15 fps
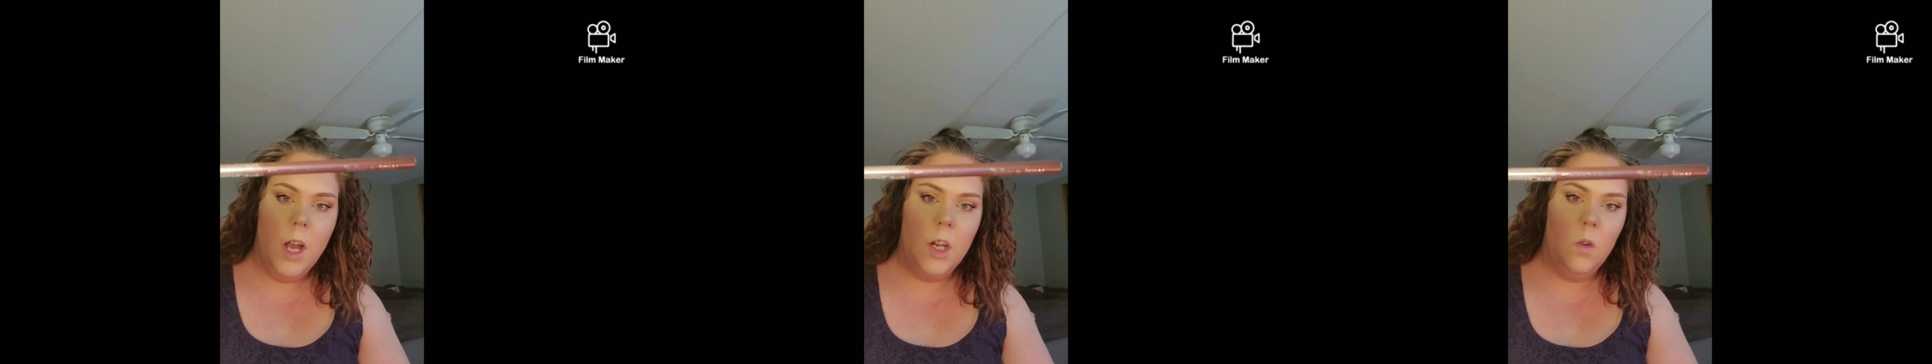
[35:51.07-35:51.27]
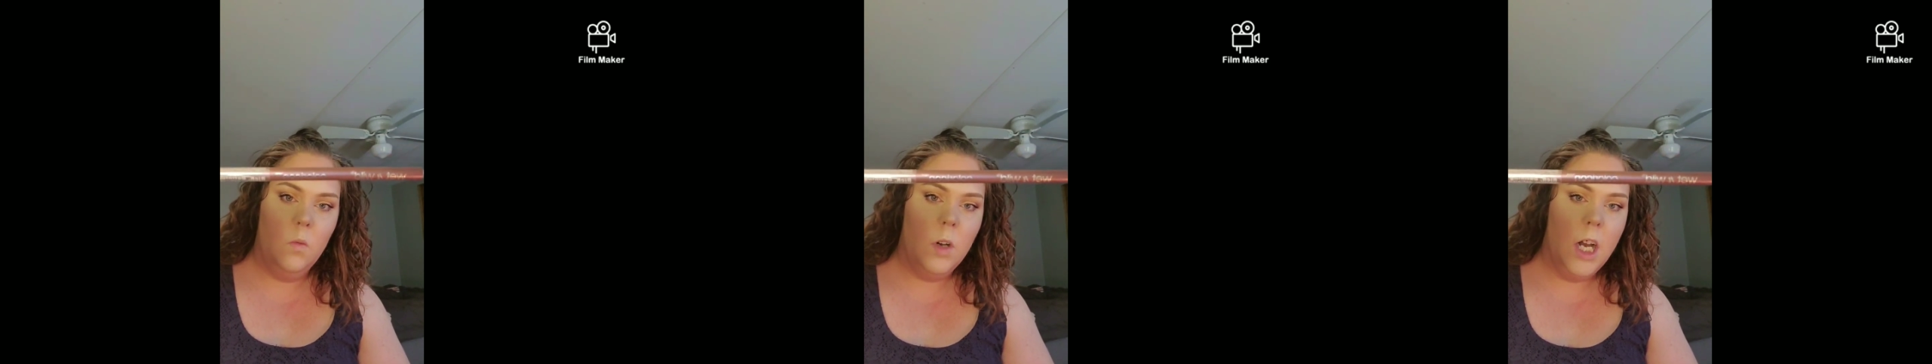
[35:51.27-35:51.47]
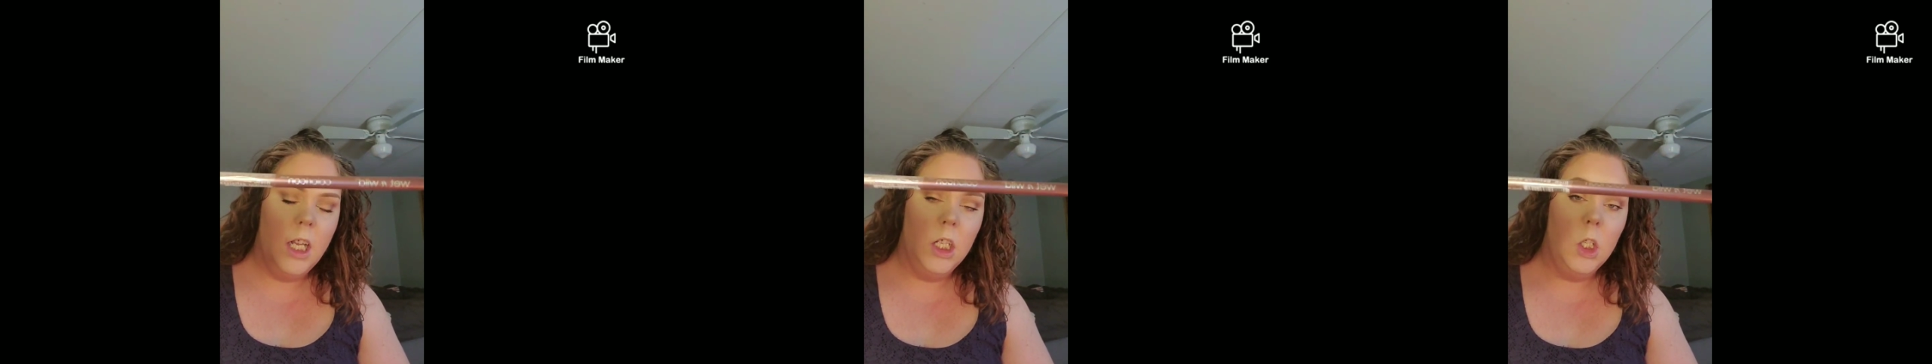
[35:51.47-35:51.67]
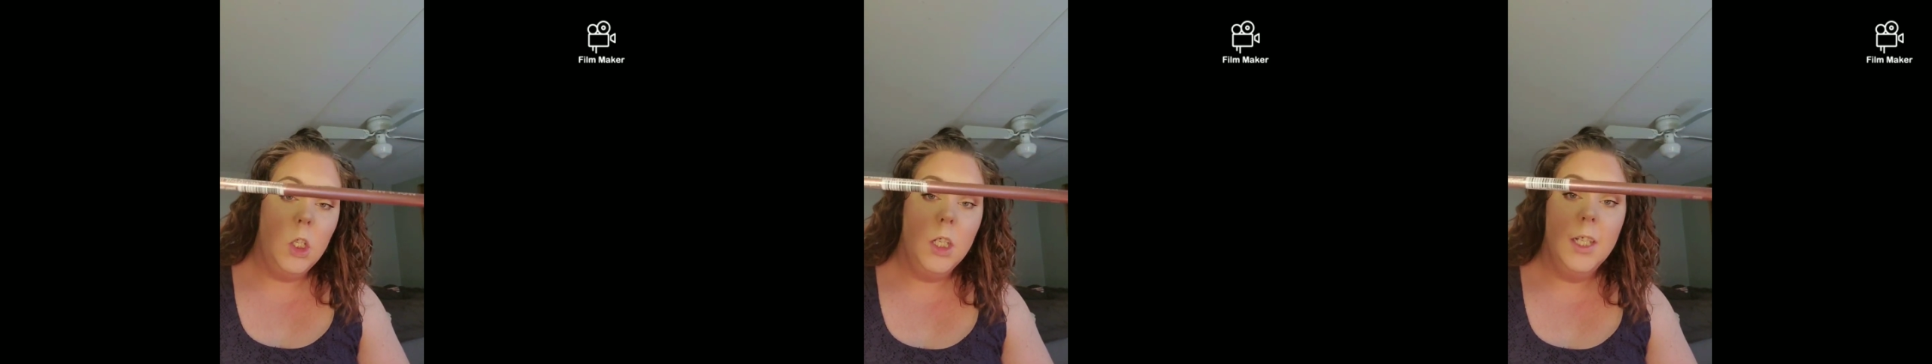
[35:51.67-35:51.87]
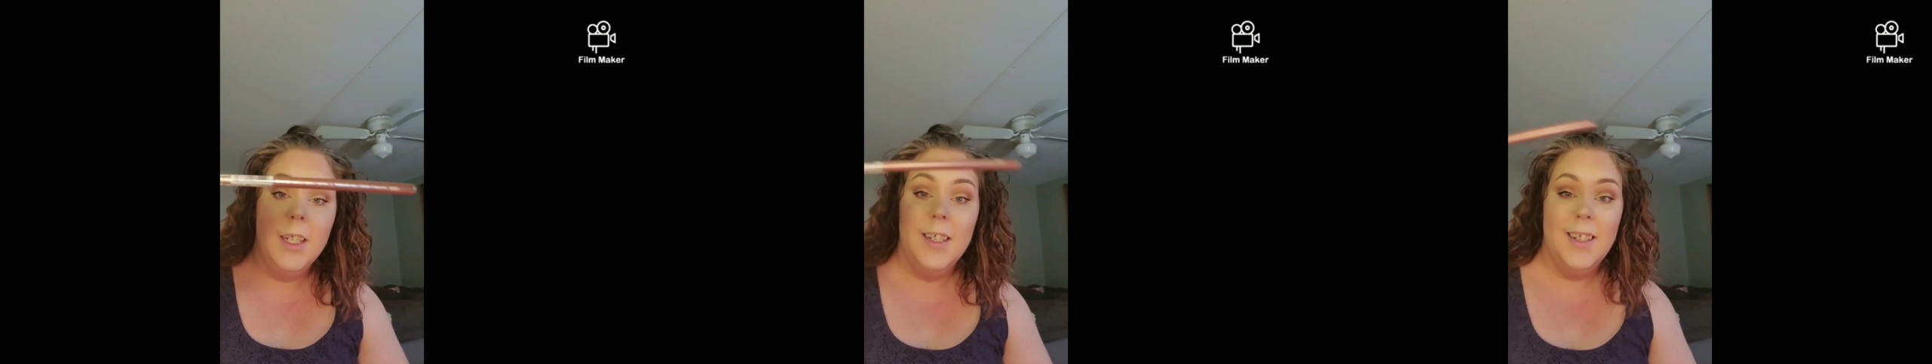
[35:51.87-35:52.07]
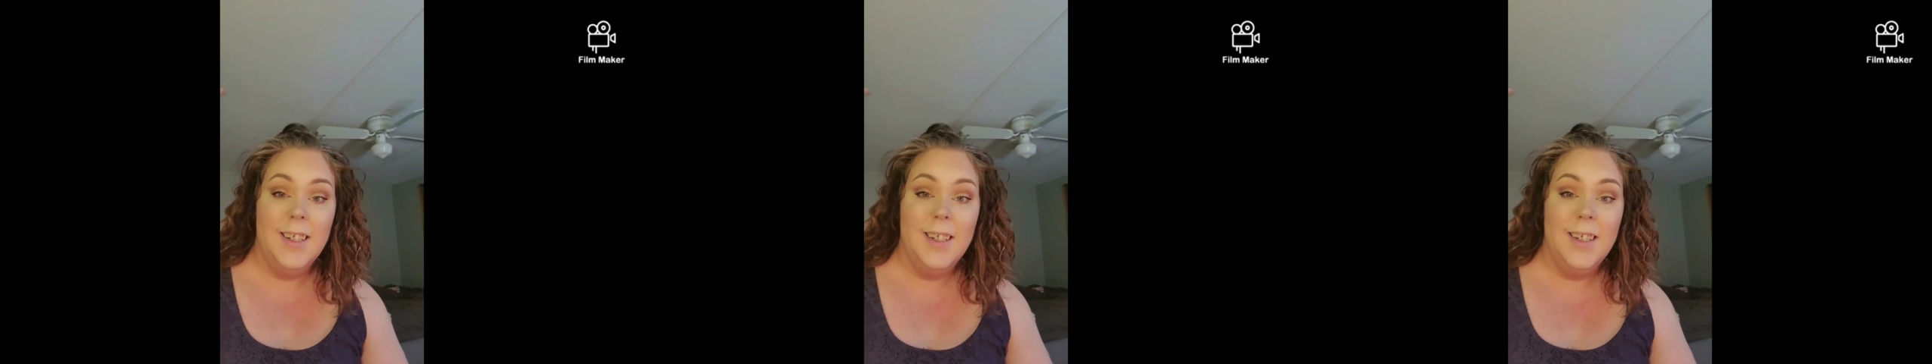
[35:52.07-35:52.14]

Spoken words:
Wet n Wild